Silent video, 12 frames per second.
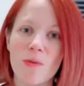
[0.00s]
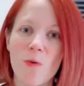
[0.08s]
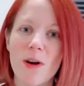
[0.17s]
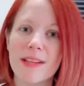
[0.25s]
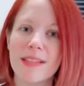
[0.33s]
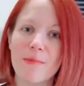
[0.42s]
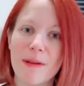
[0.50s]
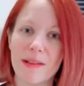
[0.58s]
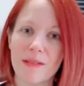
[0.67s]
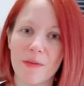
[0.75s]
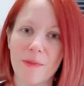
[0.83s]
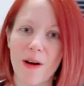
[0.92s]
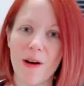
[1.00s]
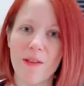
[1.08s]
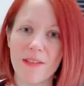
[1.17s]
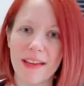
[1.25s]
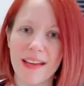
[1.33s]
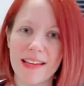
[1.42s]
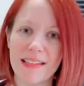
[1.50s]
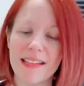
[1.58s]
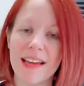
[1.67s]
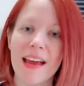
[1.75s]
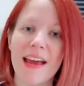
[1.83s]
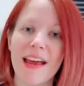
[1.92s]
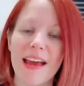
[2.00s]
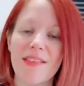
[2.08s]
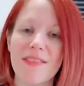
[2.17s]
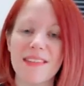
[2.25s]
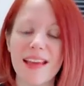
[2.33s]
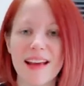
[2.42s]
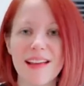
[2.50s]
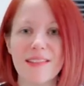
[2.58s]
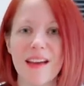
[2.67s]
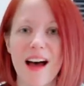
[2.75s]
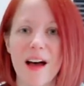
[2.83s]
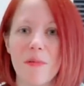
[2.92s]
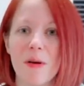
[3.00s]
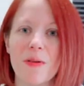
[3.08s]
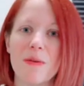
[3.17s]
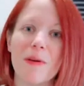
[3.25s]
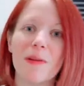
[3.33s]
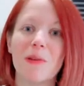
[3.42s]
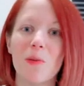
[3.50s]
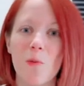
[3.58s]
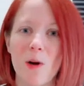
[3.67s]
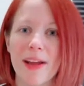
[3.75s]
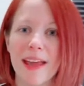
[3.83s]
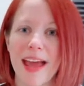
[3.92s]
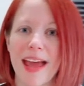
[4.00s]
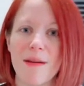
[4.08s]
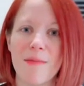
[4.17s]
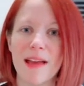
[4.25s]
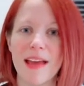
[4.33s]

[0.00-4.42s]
Once I picked up all these, and the second time I only picked up one game.